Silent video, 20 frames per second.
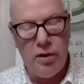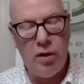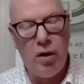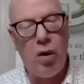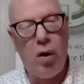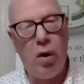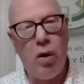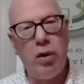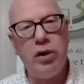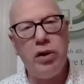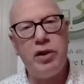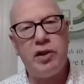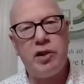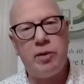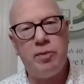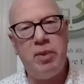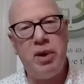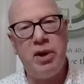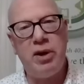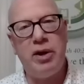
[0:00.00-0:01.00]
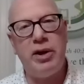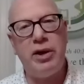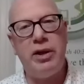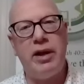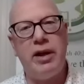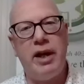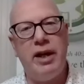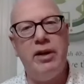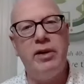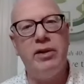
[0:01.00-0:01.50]
The Holy
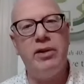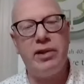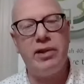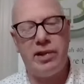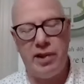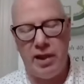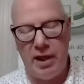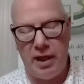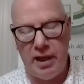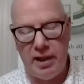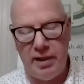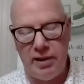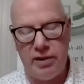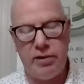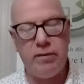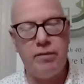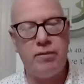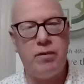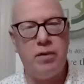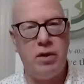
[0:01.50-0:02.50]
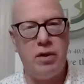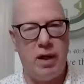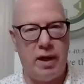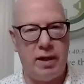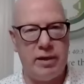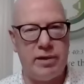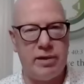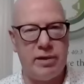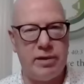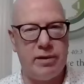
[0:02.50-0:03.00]
Spirit intercedes for
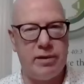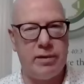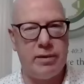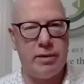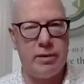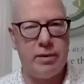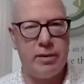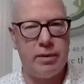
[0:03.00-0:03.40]
us.